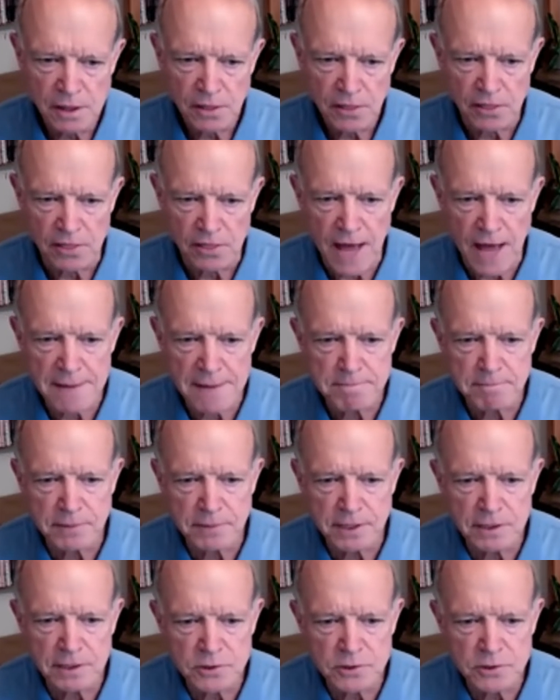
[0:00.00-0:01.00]
that
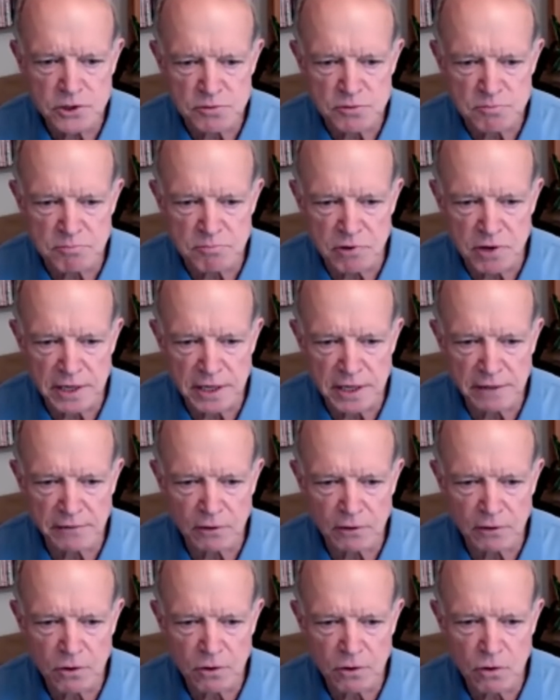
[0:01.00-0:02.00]
means you're bringing the
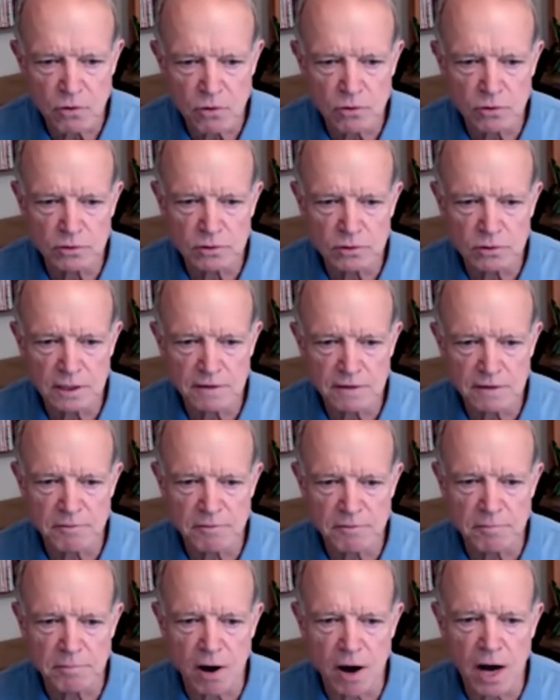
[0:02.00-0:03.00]
whole of the
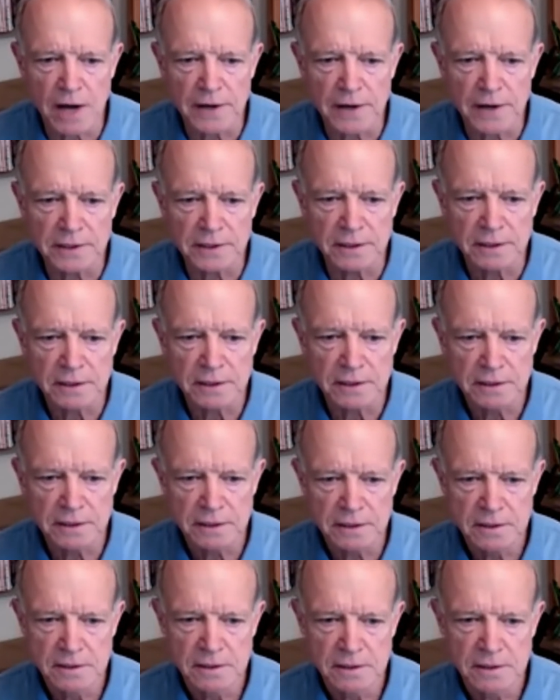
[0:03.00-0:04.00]
body.
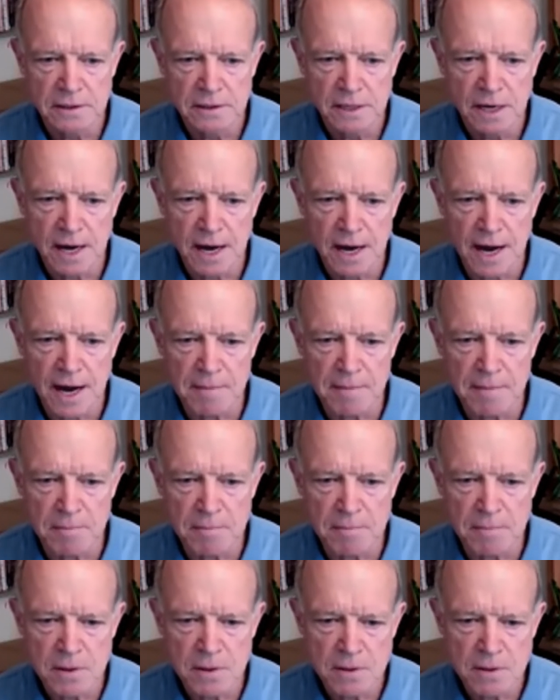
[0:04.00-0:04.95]
Um,